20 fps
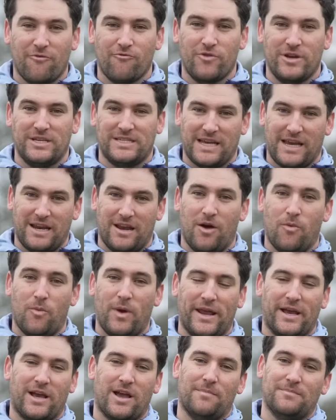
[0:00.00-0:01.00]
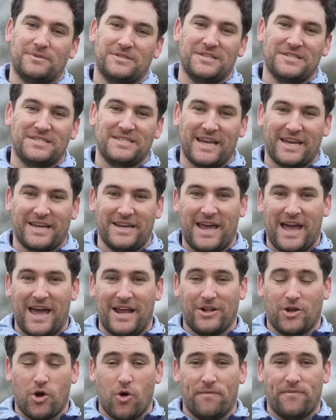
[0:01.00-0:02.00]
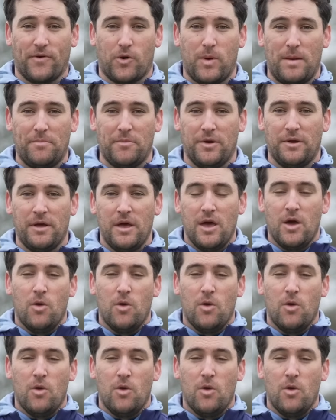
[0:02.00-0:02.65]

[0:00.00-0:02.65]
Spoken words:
retailer when it comes to second-hand golf equipment.